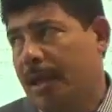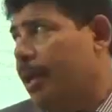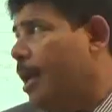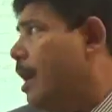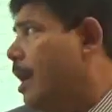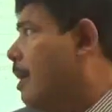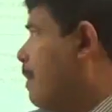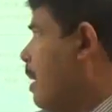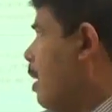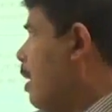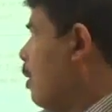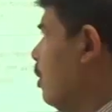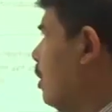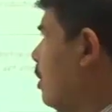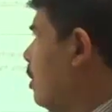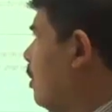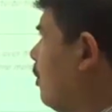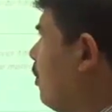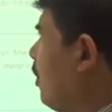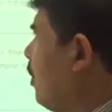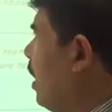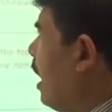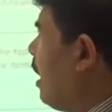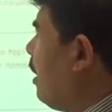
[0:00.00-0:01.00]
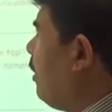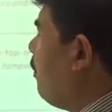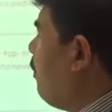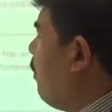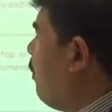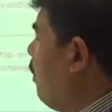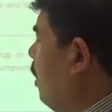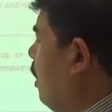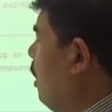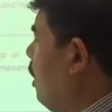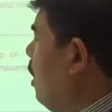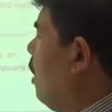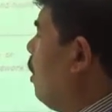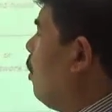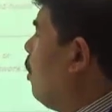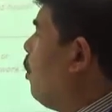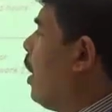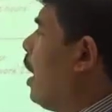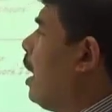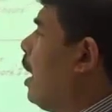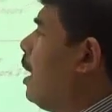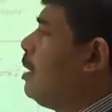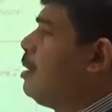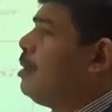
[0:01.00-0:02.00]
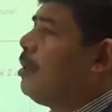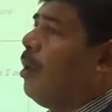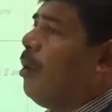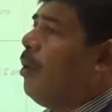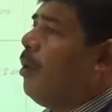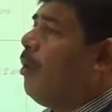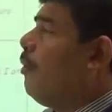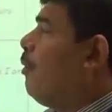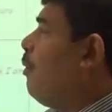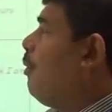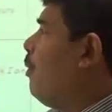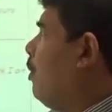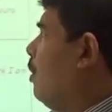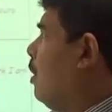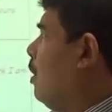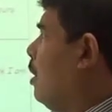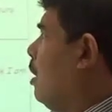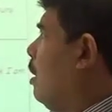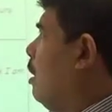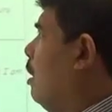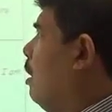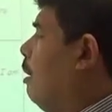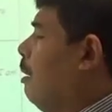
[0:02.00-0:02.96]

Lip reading: 3, about 5 ways of